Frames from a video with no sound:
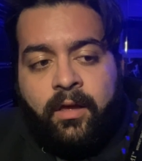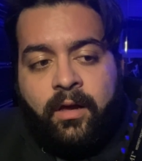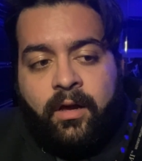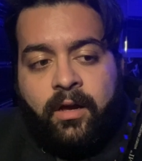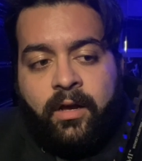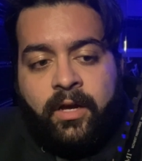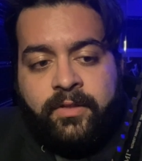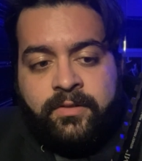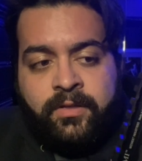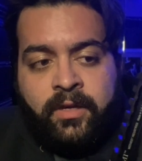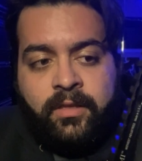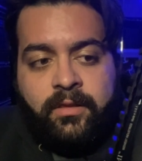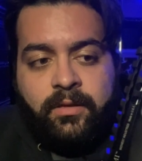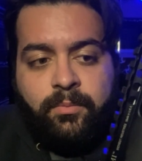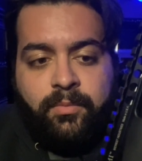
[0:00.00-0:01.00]
I
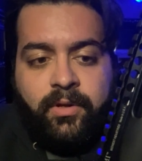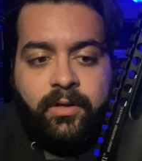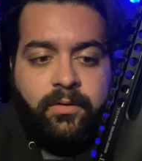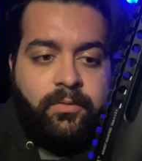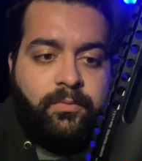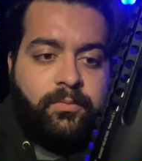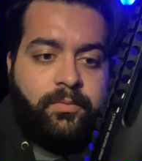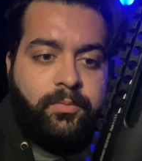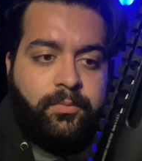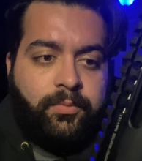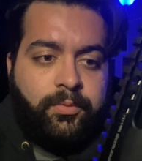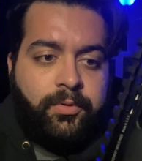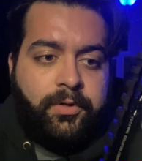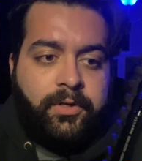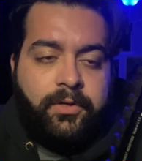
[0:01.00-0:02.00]
tightened them down
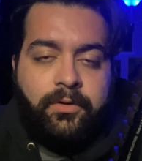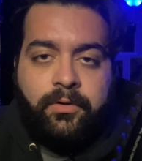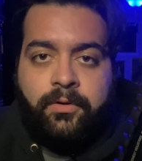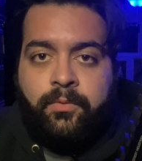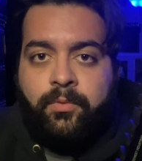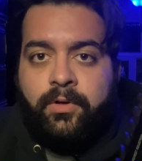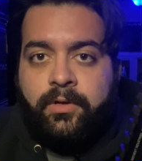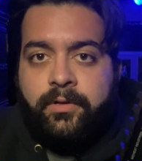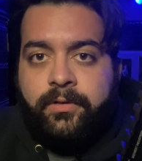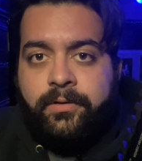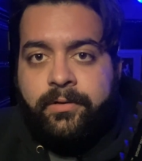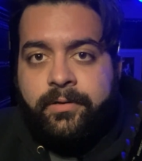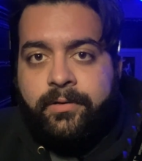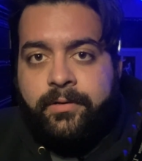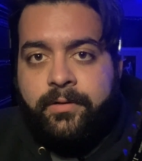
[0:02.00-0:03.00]
pretty darn
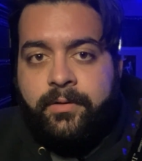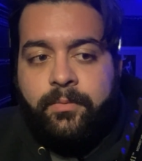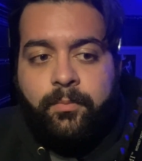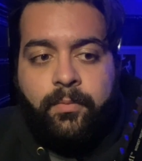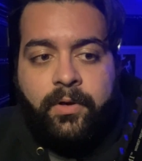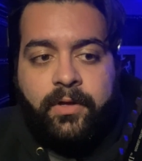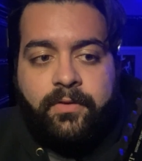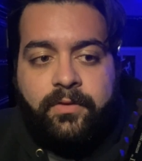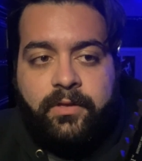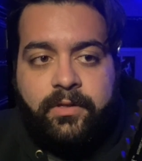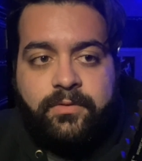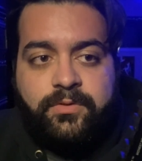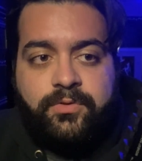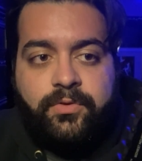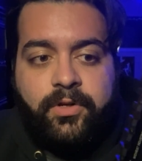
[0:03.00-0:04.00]
well, but the
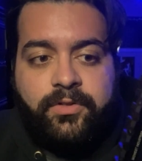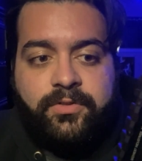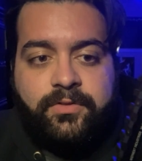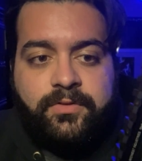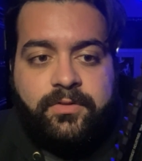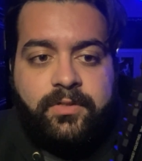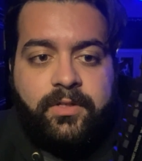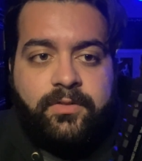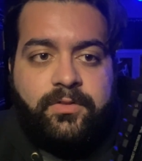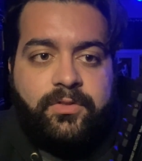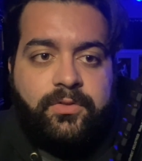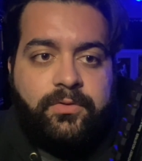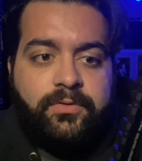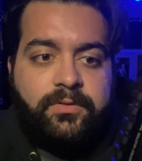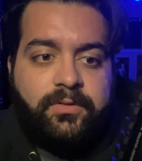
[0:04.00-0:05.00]
instructions said to
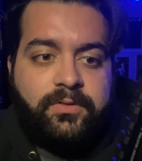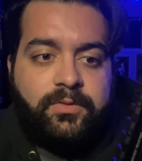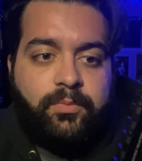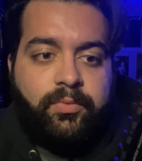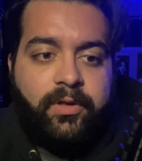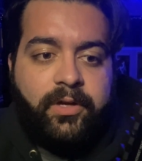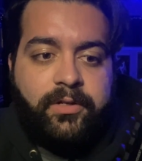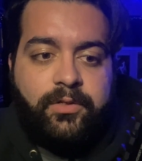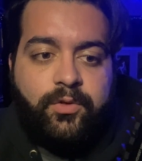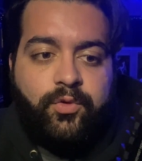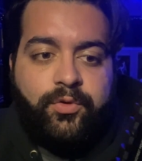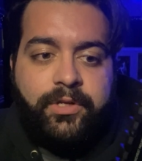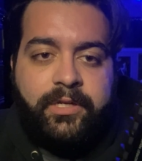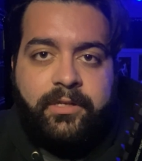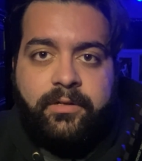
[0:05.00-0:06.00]
use the supplied
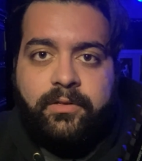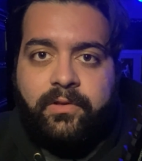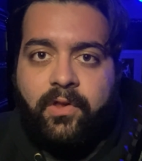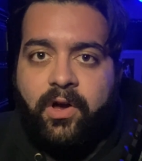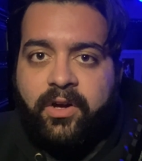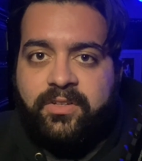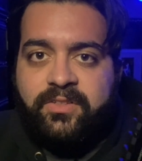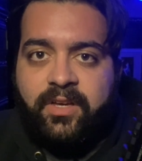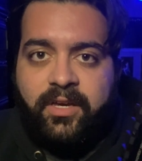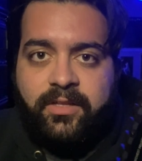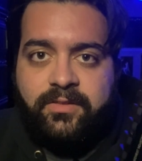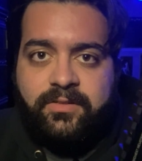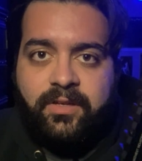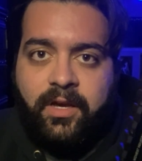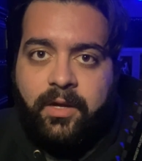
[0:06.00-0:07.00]
green
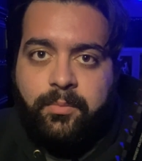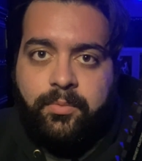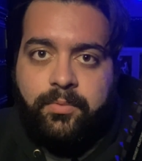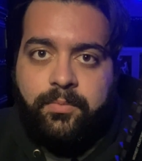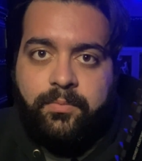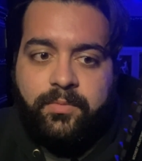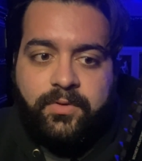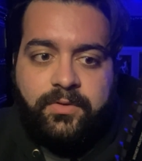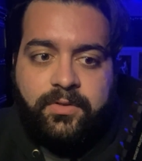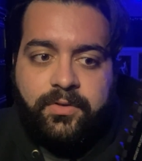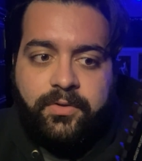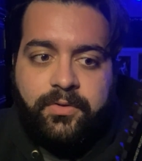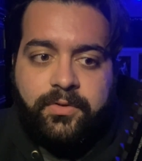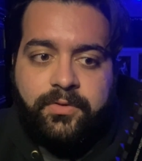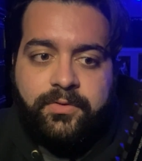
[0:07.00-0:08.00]
Loctite type
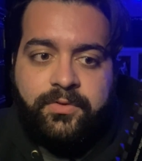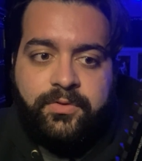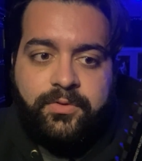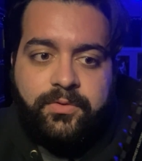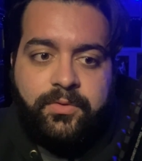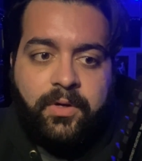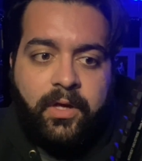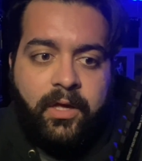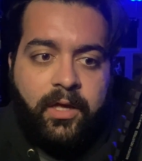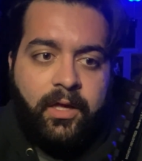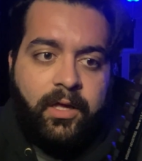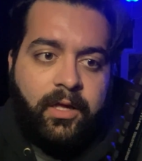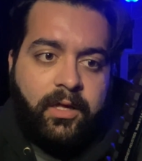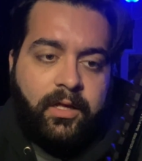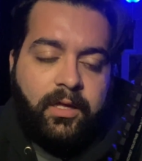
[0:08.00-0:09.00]
material to
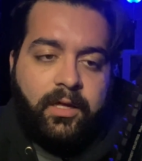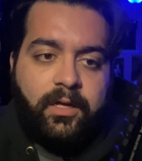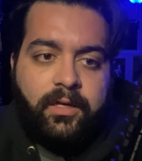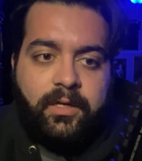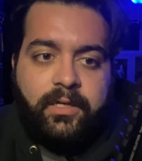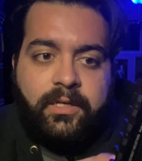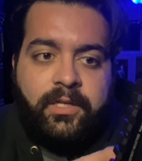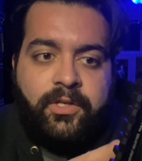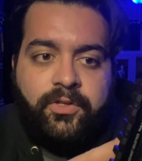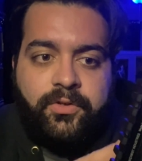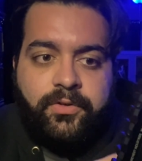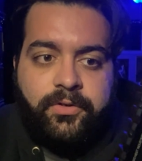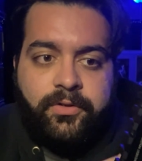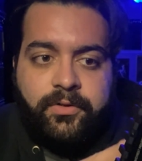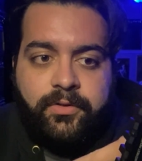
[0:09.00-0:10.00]

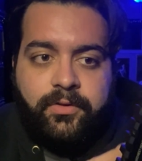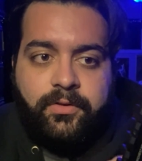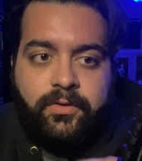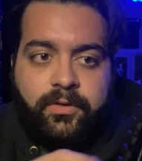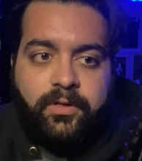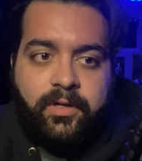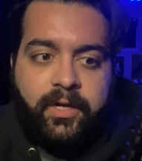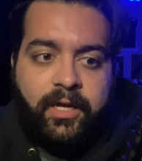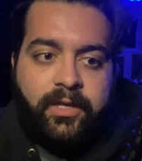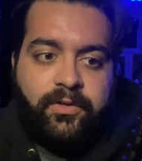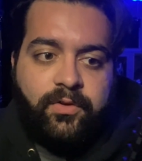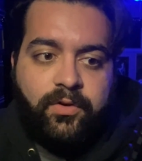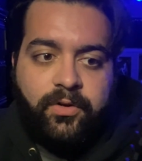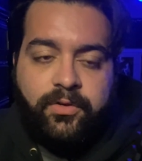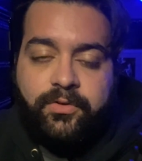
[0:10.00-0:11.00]
adhere the
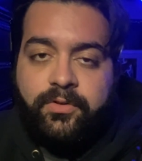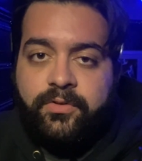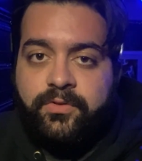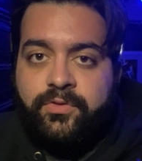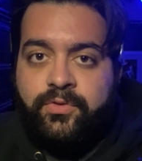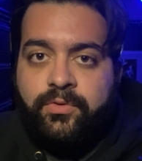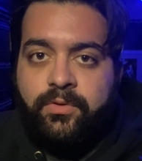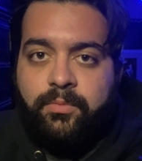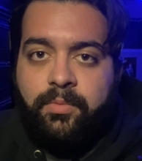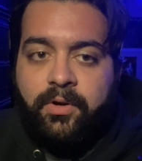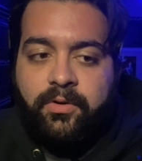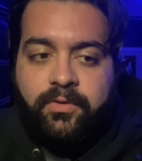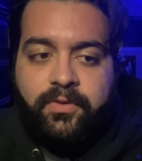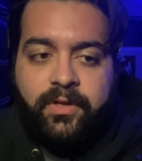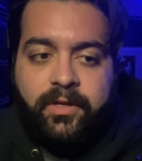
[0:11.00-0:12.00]
handguard to the
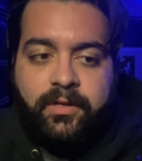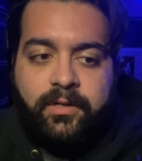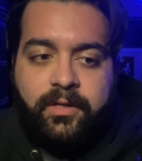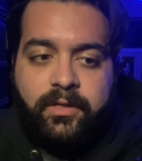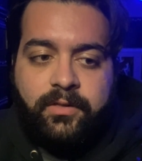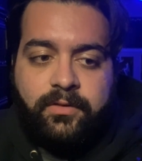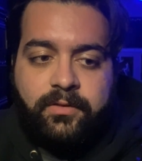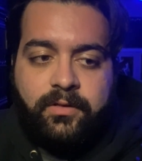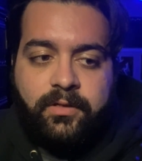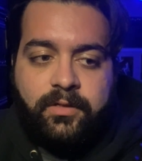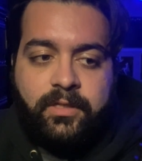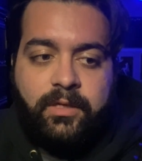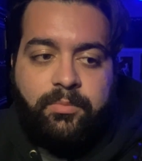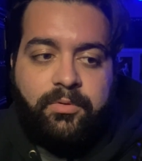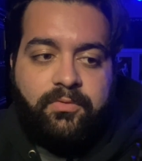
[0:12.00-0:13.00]
barrel nut and
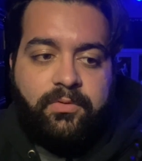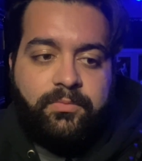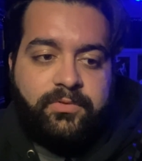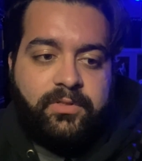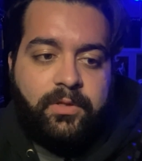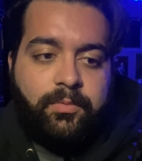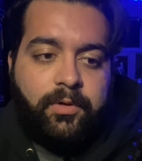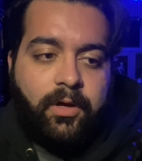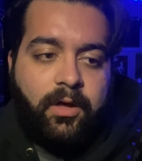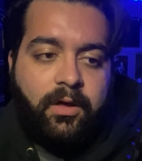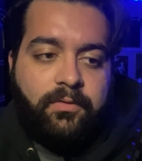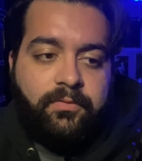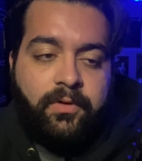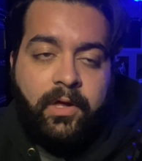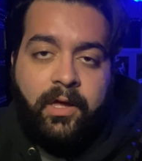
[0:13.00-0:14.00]
keep it from slipping
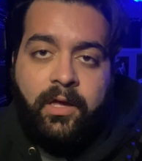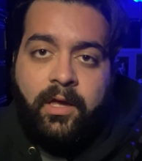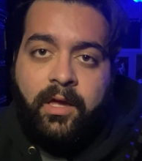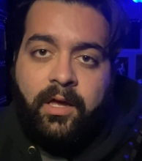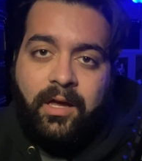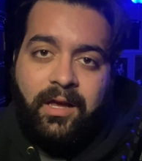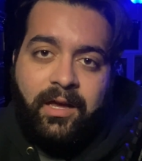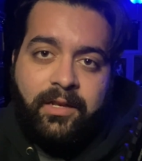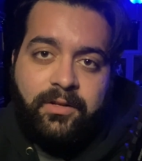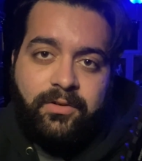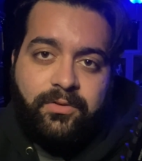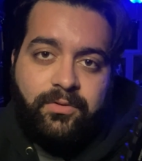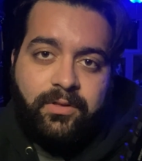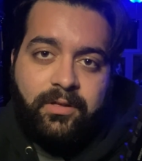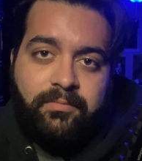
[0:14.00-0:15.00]
off. I didn't
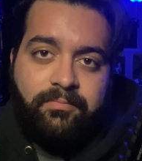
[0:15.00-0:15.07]
do that.